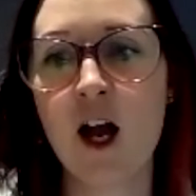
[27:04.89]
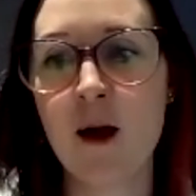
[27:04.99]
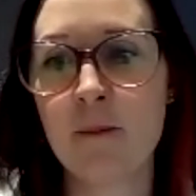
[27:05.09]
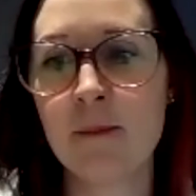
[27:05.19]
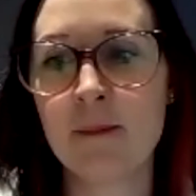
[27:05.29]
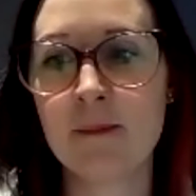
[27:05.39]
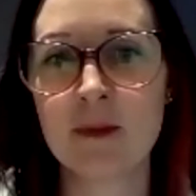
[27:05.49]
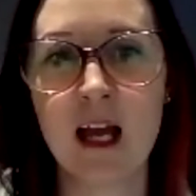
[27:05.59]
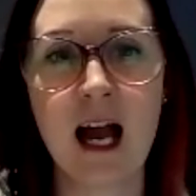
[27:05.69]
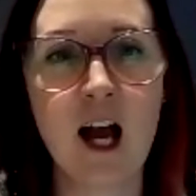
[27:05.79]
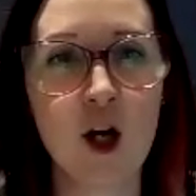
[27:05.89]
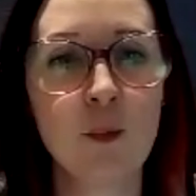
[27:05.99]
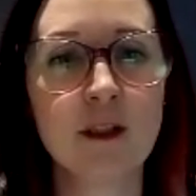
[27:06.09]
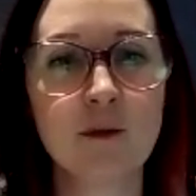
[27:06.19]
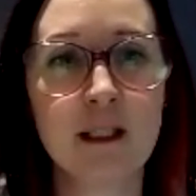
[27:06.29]
I
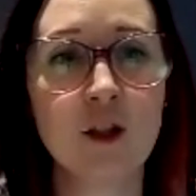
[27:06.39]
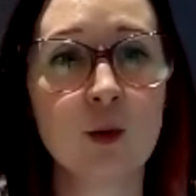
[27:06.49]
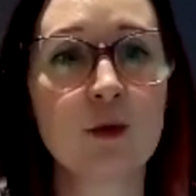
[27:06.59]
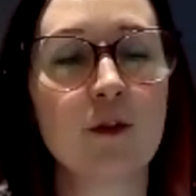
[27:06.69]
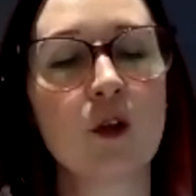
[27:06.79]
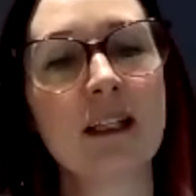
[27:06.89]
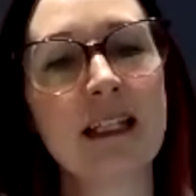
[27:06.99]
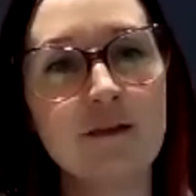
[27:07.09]
hope it's been useful.